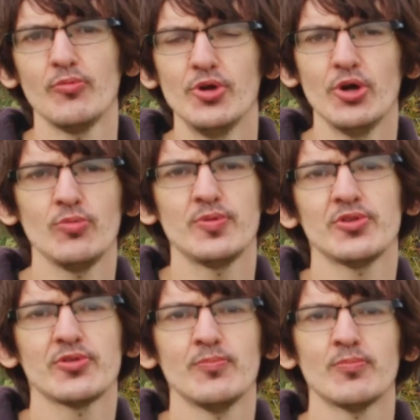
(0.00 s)
was
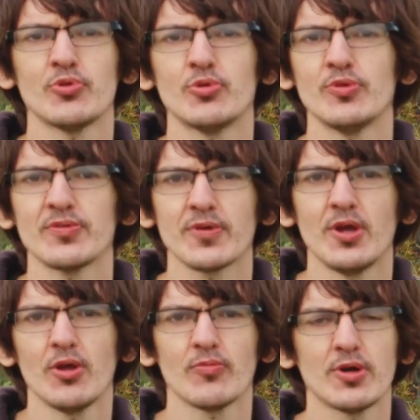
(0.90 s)
opened in Bournemouth
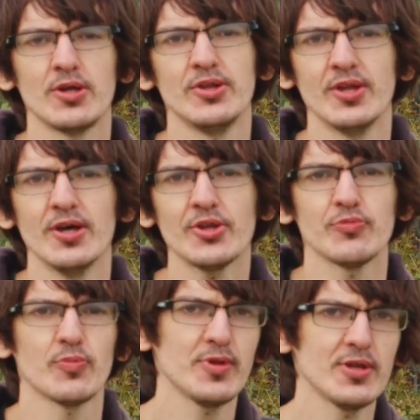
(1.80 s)
right
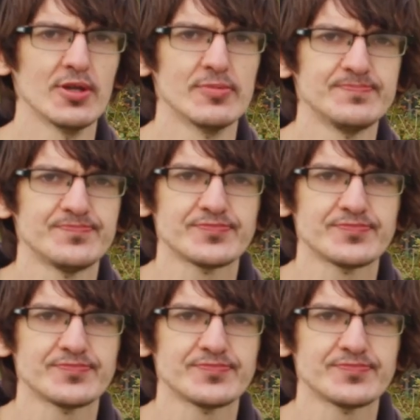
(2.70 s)
next to the pier.